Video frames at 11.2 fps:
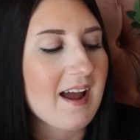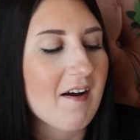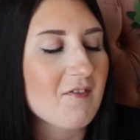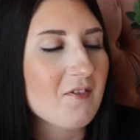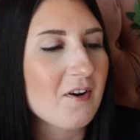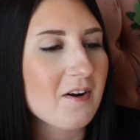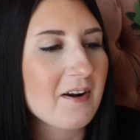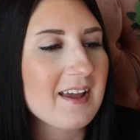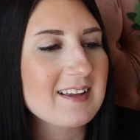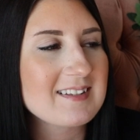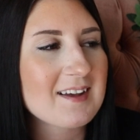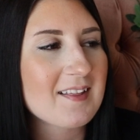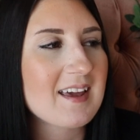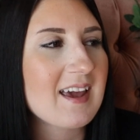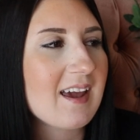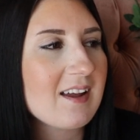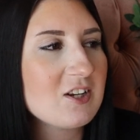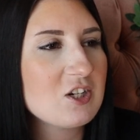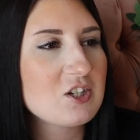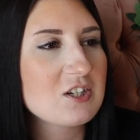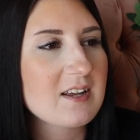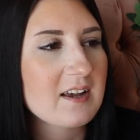after he gets out of the cage he
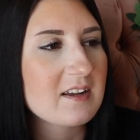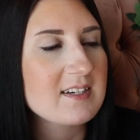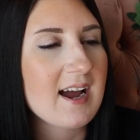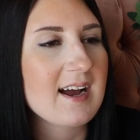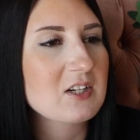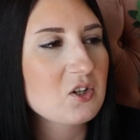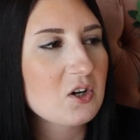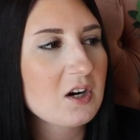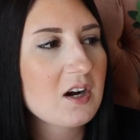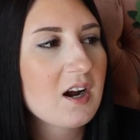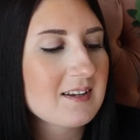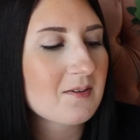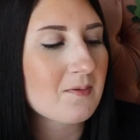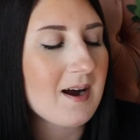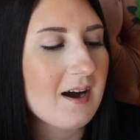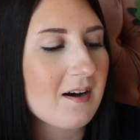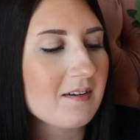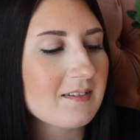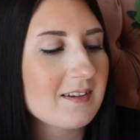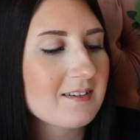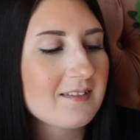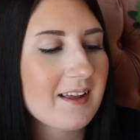just like attacks her it's like wow that